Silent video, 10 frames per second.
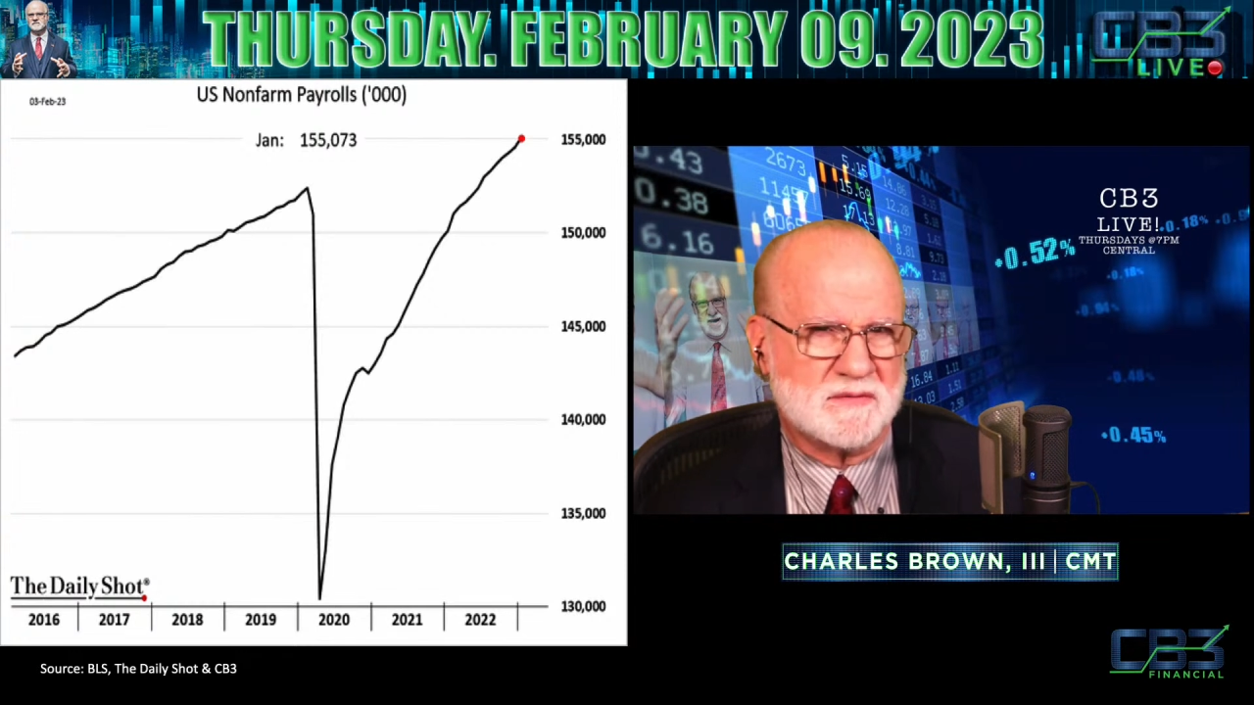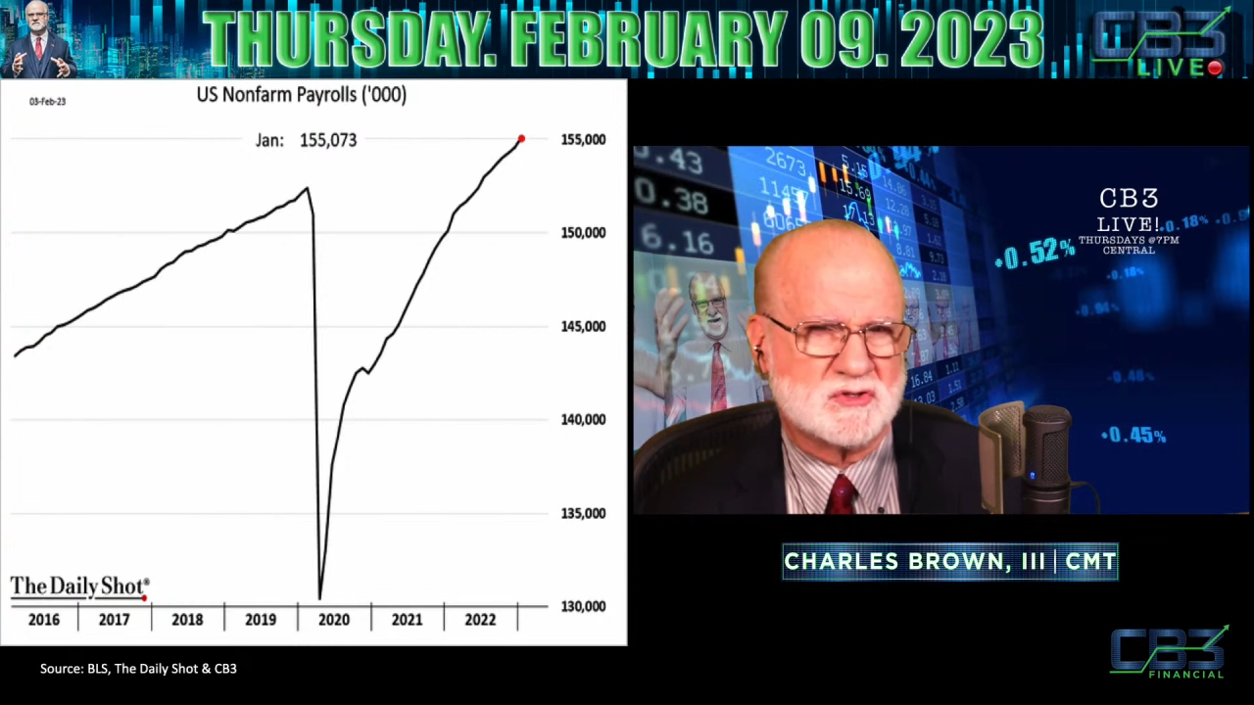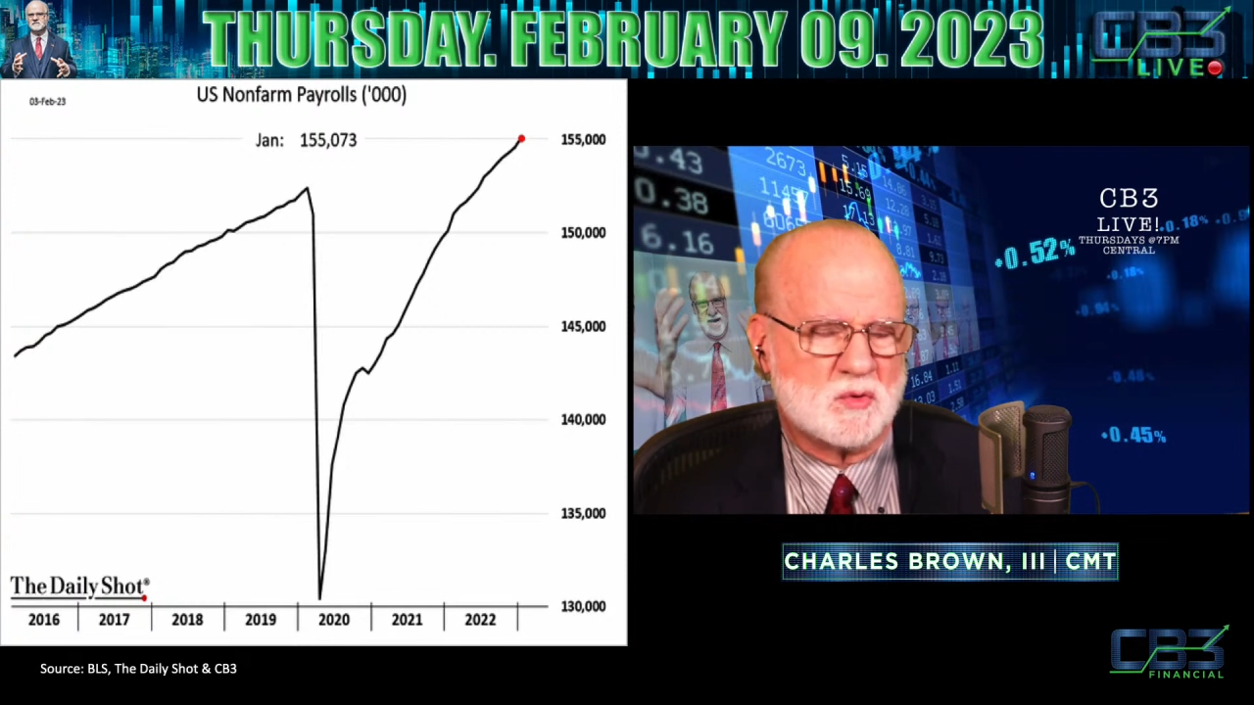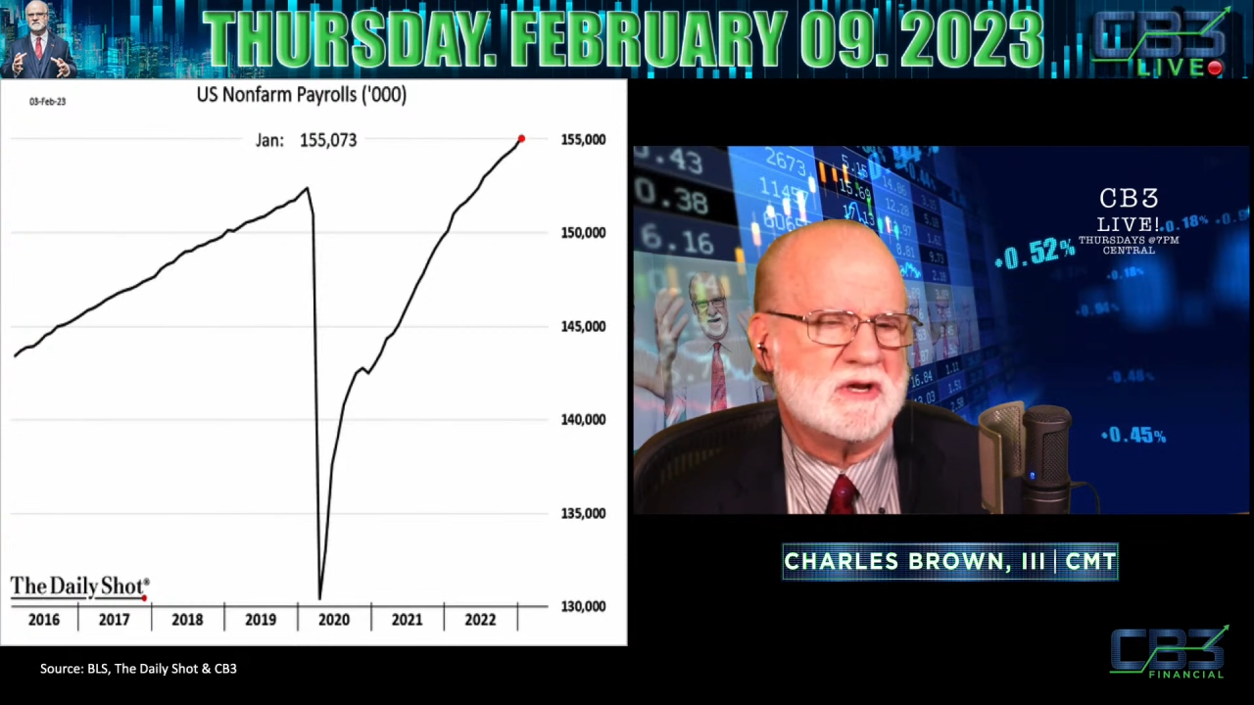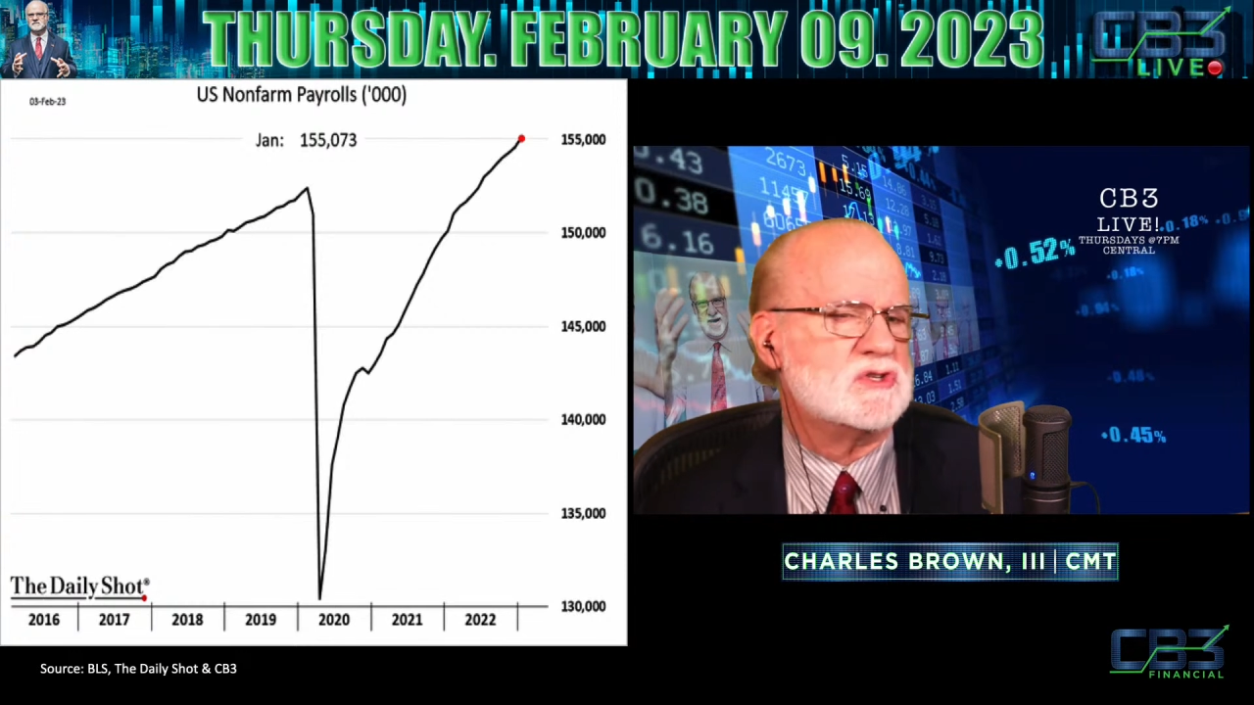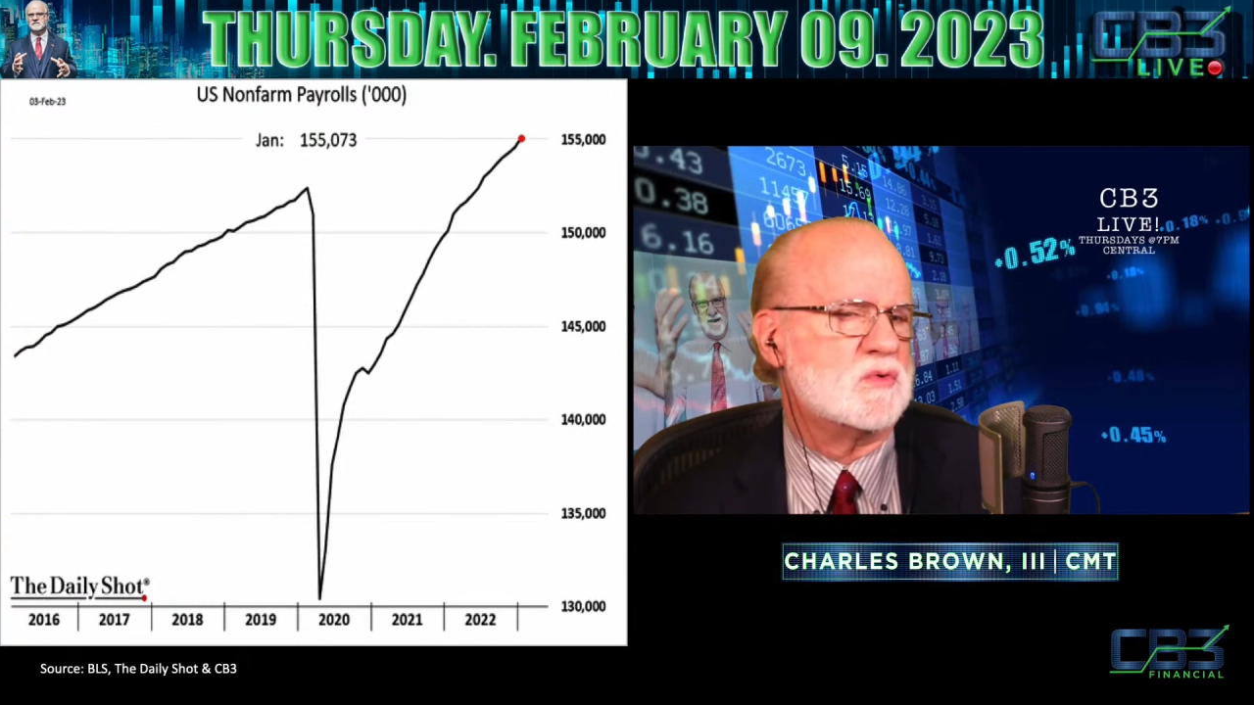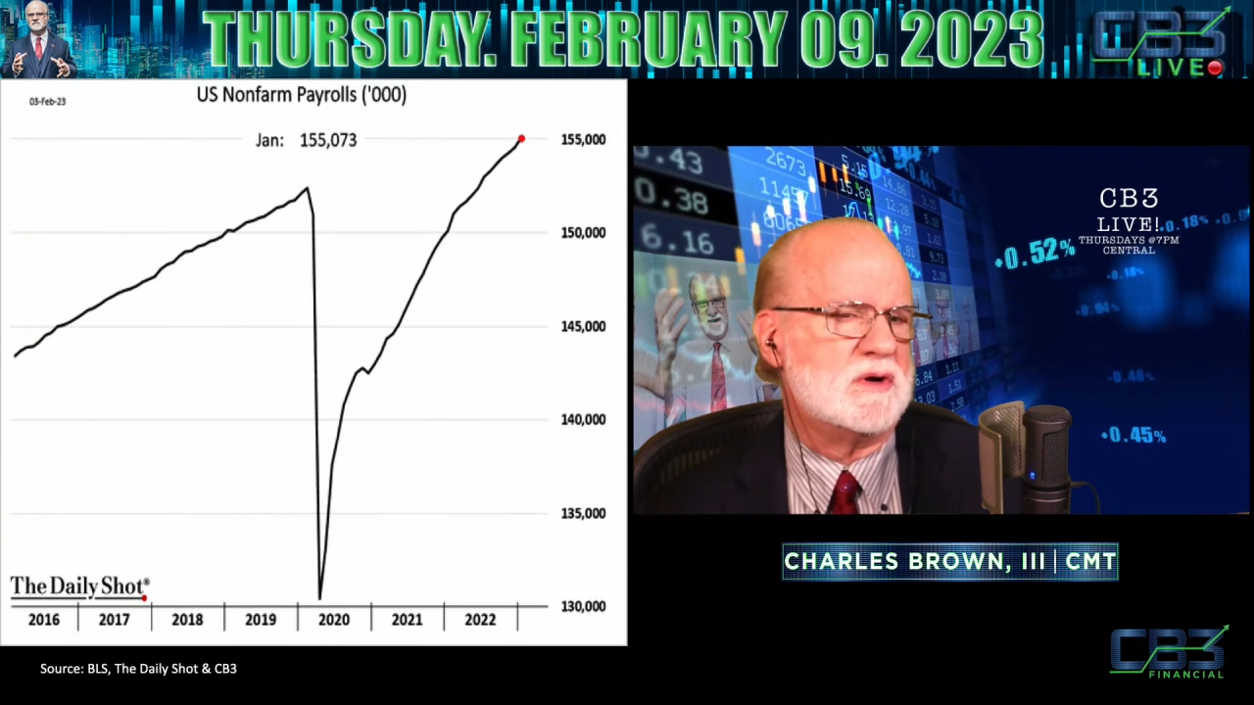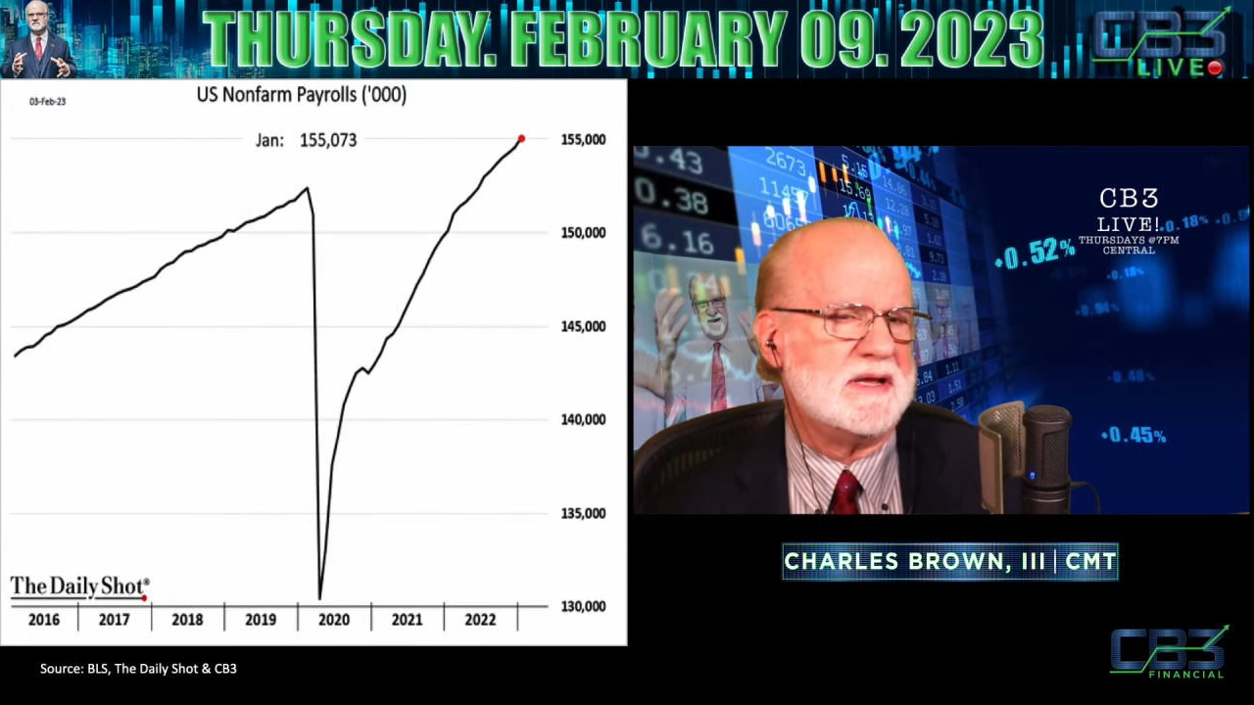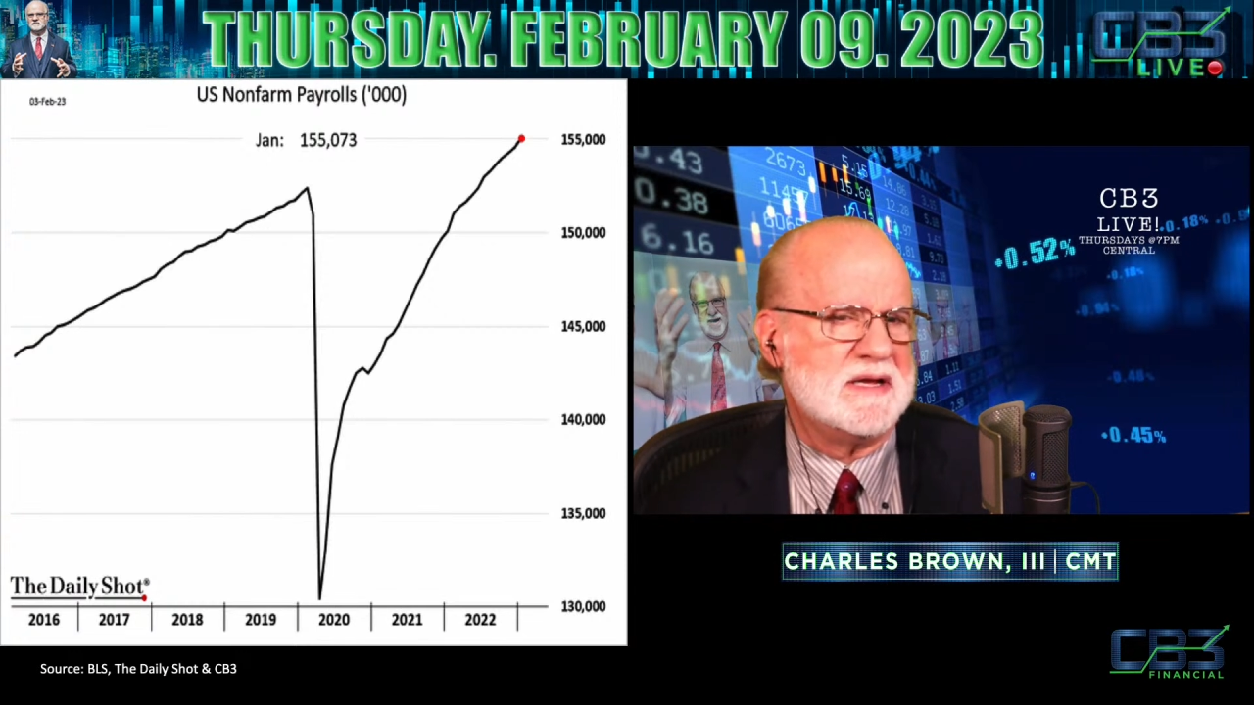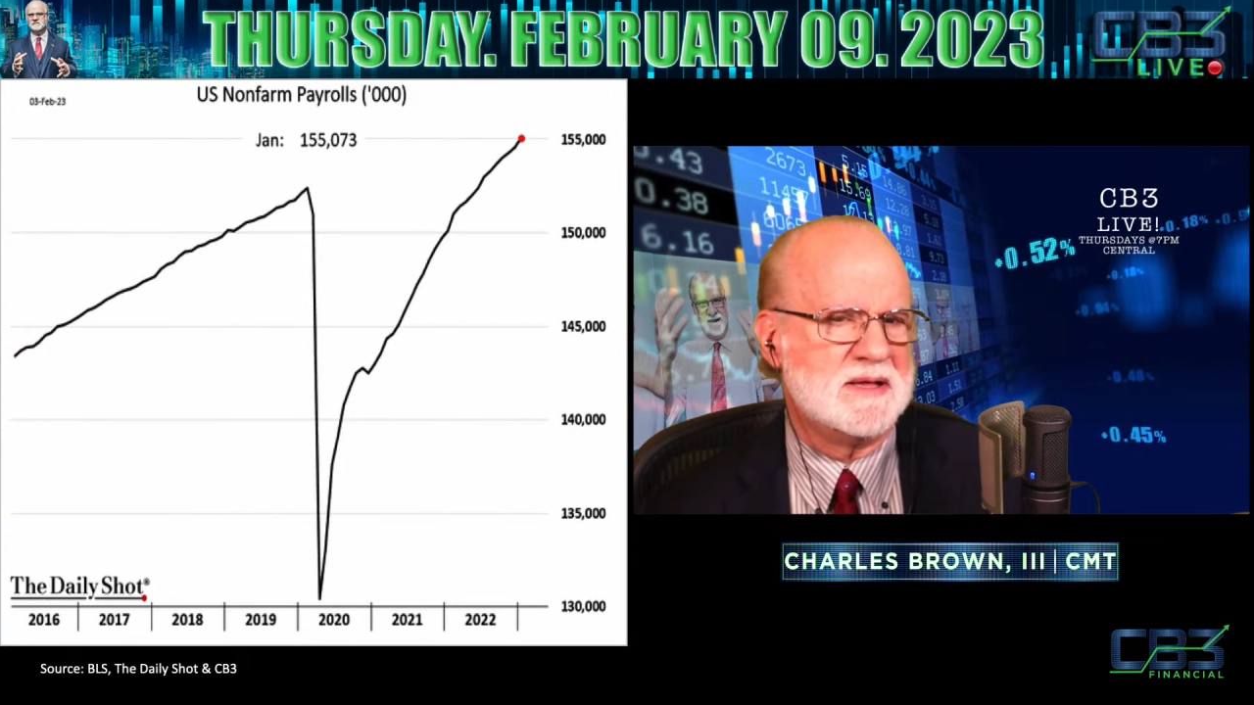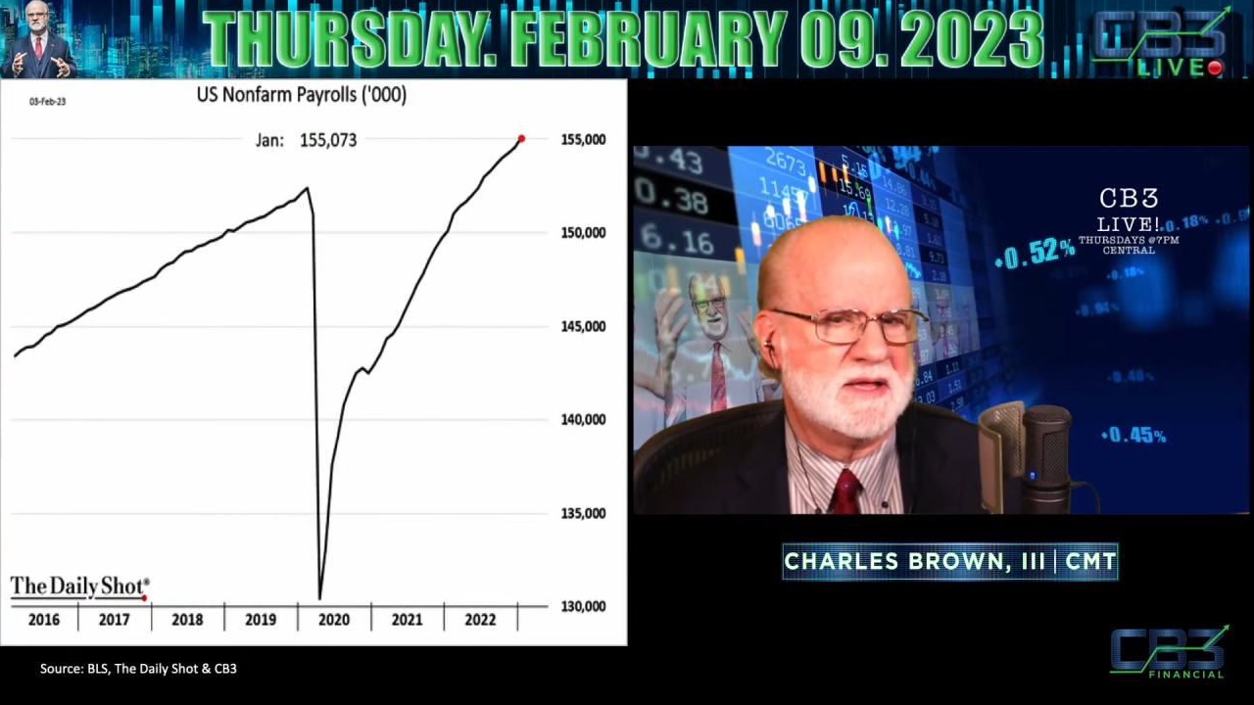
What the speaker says: of 2020.